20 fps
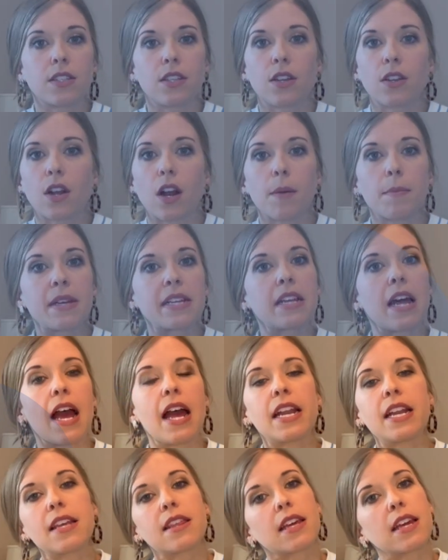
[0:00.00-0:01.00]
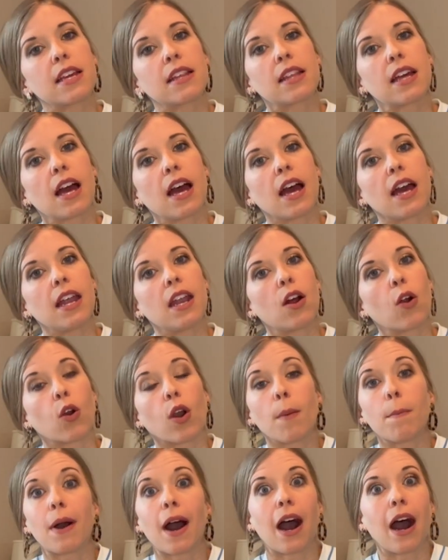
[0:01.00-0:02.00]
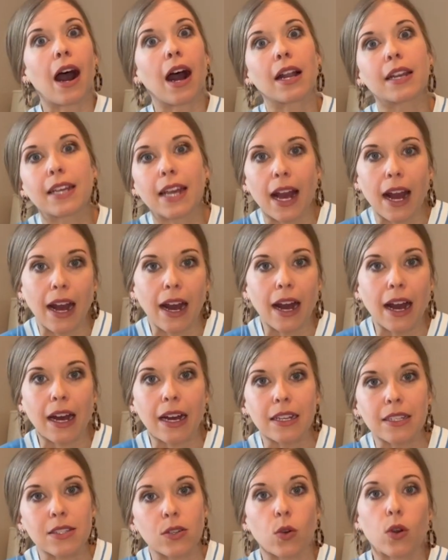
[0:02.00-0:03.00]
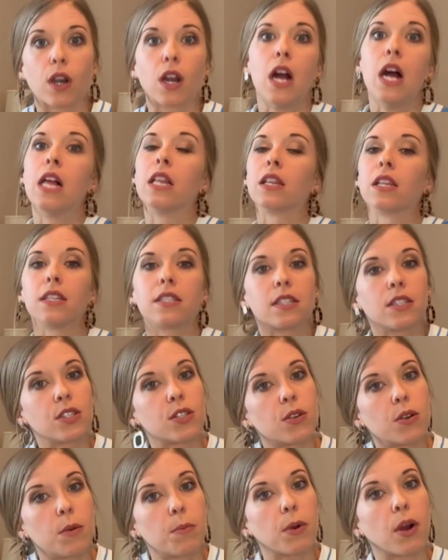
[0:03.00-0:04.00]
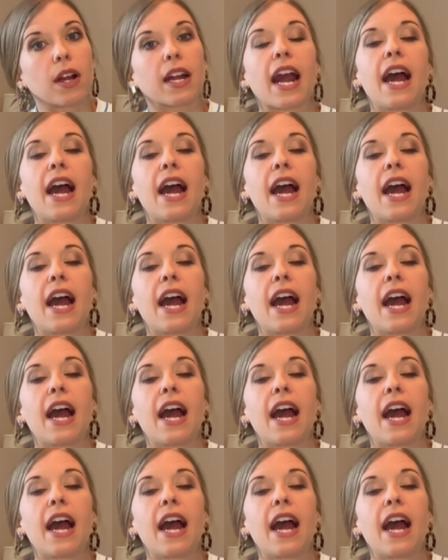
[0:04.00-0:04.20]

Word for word: You know, I mean, anything that, or a podcast, or listen to a book,